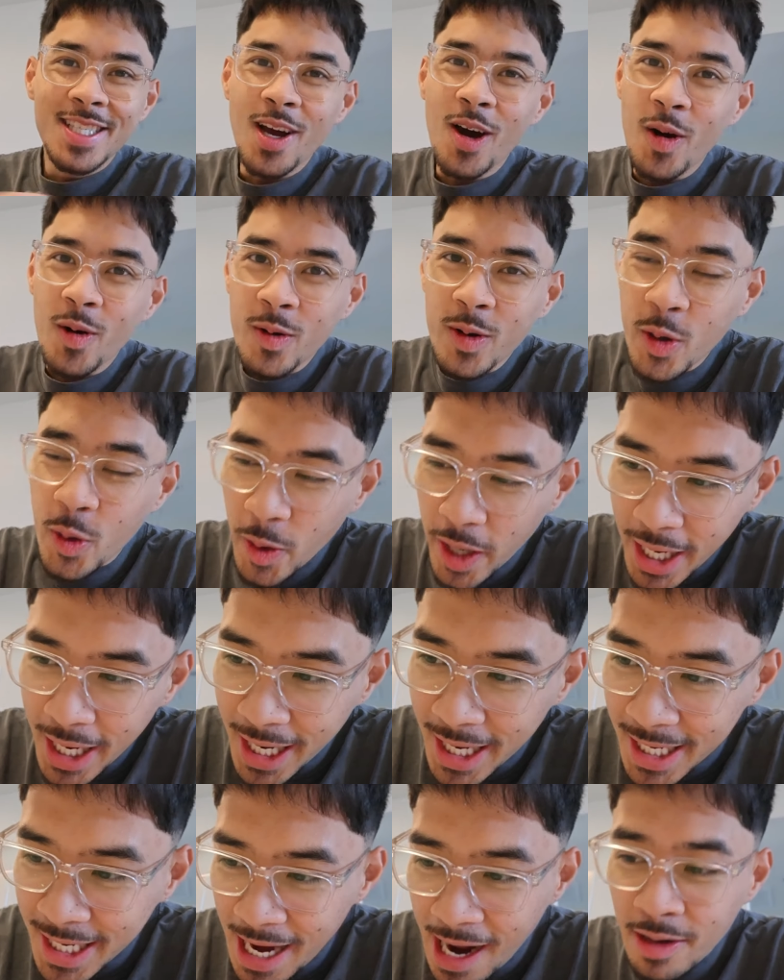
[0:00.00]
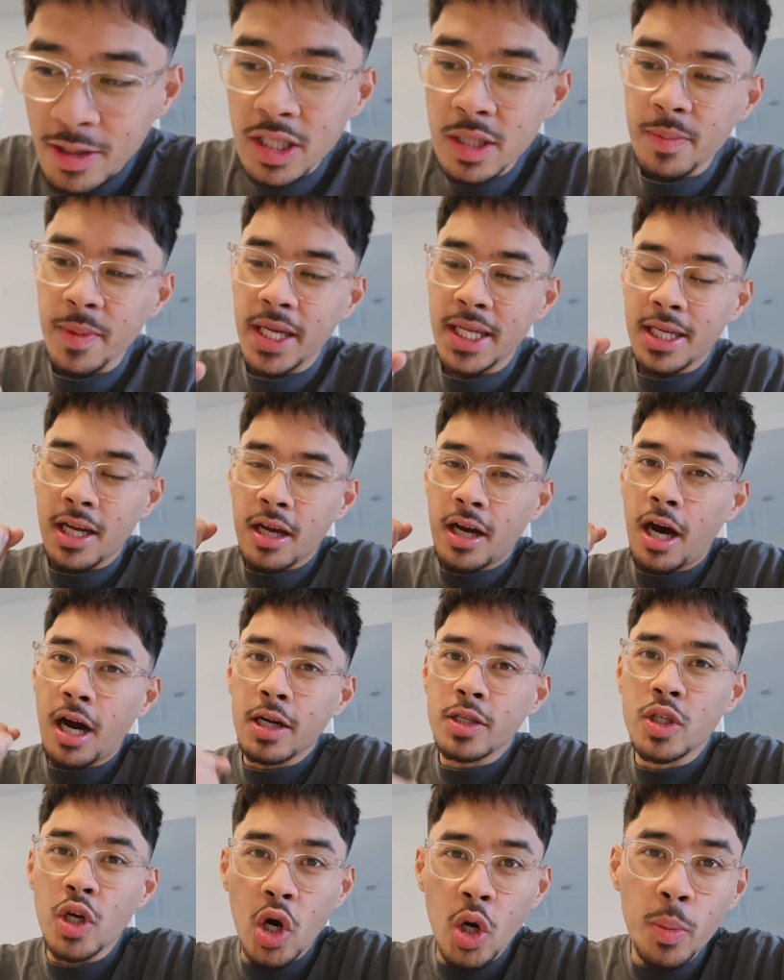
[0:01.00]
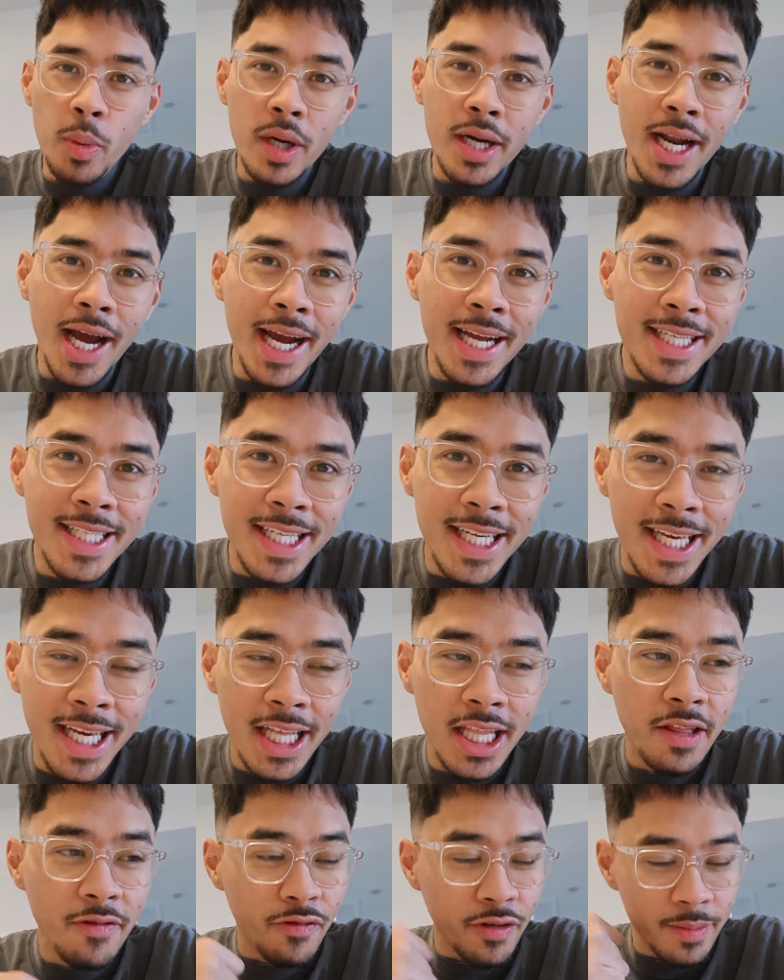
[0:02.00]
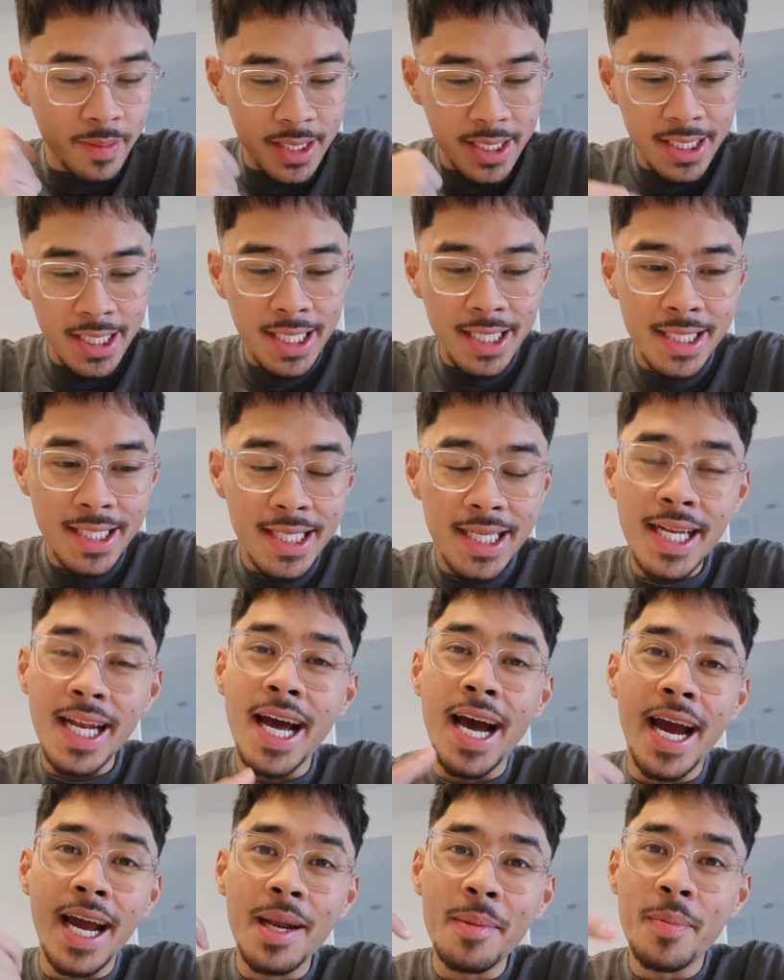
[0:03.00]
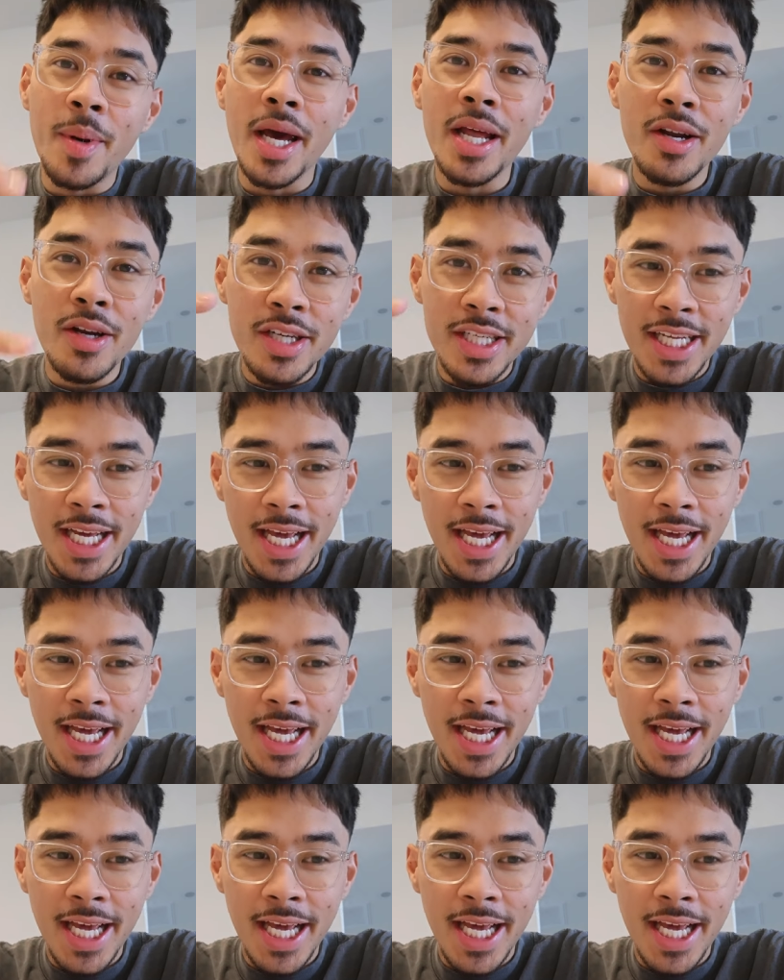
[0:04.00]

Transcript: so, quick announcement October 19th from 6 to 9, Better